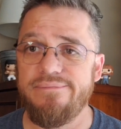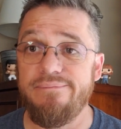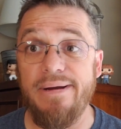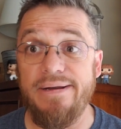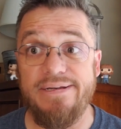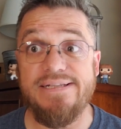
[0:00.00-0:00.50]

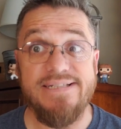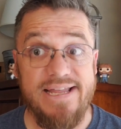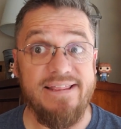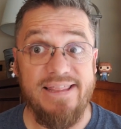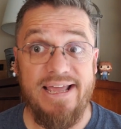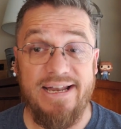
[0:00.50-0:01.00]
Mine is
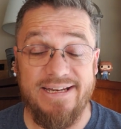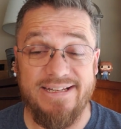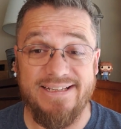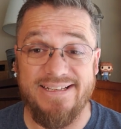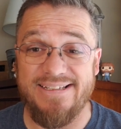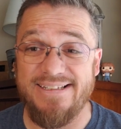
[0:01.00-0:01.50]
like that.
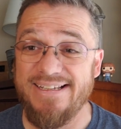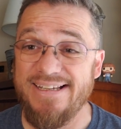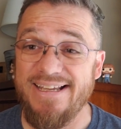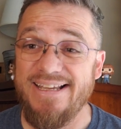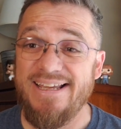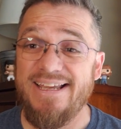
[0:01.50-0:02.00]

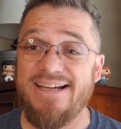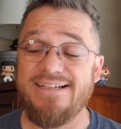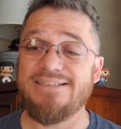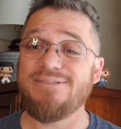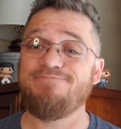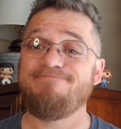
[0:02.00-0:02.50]

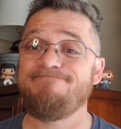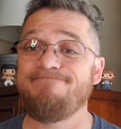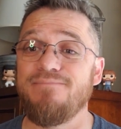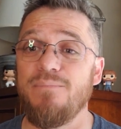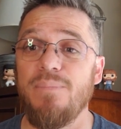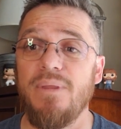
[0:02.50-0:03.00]

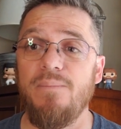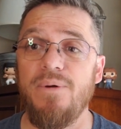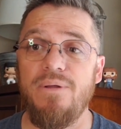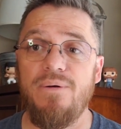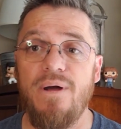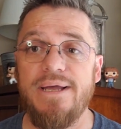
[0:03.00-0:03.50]

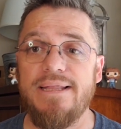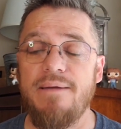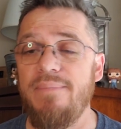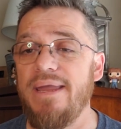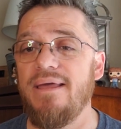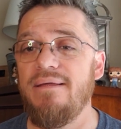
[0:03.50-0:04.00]
But you know what?
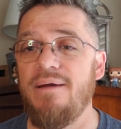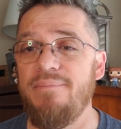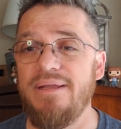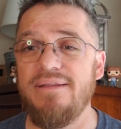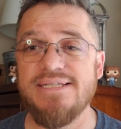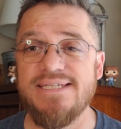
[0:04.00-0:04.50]
I
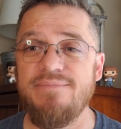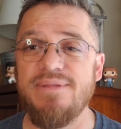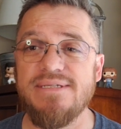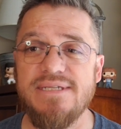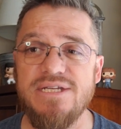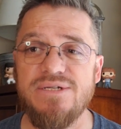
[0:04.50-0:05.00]
made the same
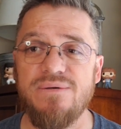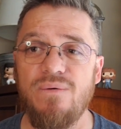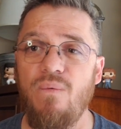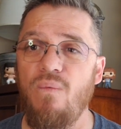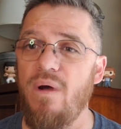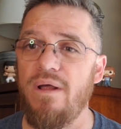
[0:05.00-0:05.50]

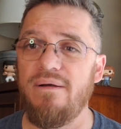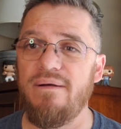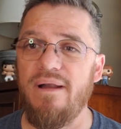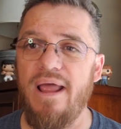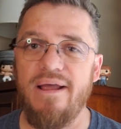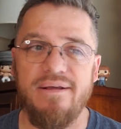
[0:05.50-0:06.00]
decision.
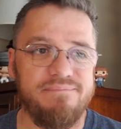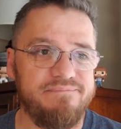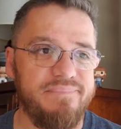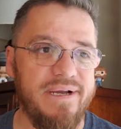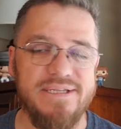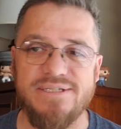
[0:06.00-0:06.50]
One, I
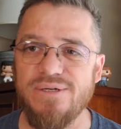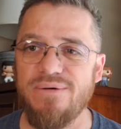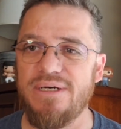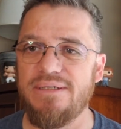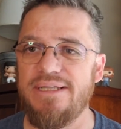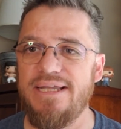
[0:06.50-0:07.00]

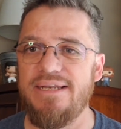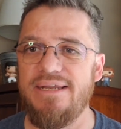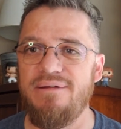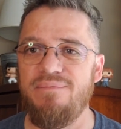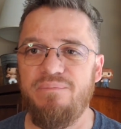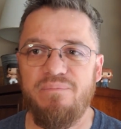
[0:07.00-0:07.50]
saw a
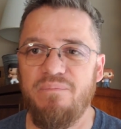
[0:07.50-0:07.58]
lady